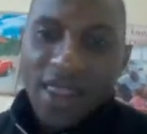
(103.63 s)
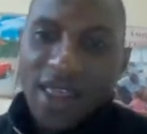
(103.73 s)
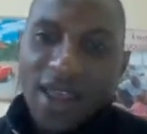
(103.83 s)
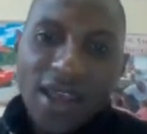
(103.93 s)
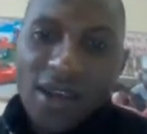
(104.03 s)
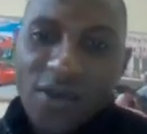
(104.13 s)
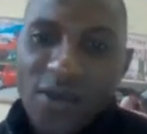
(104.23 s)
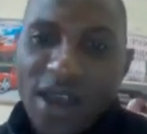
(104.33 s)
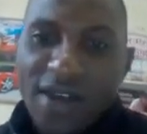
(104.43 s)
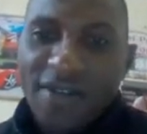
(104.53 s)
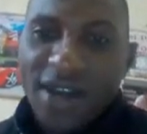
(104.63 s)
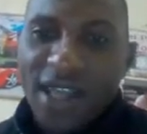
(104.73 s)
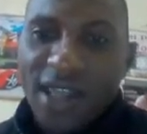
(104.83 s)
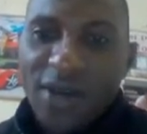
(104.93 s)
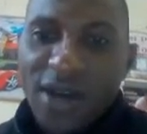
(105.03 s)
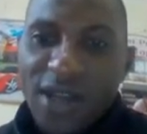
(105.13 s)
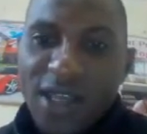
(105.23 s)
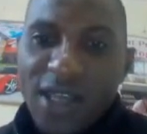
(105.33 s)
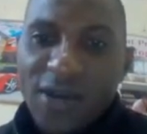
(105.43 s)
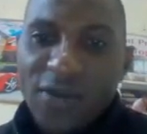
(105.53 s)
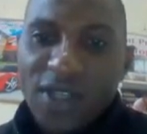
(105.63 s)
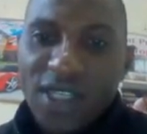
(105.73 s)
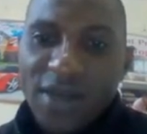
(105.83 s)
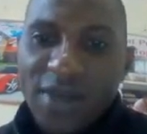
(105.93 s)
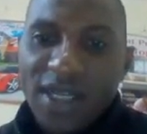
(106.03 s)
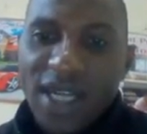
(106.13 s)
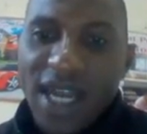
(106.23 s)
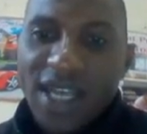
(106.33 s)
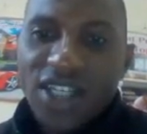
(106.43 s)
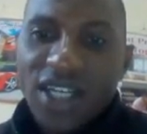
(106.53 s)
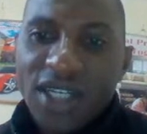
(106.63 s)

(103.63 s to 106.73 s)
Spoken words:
Then we have another one here which is a bit larger,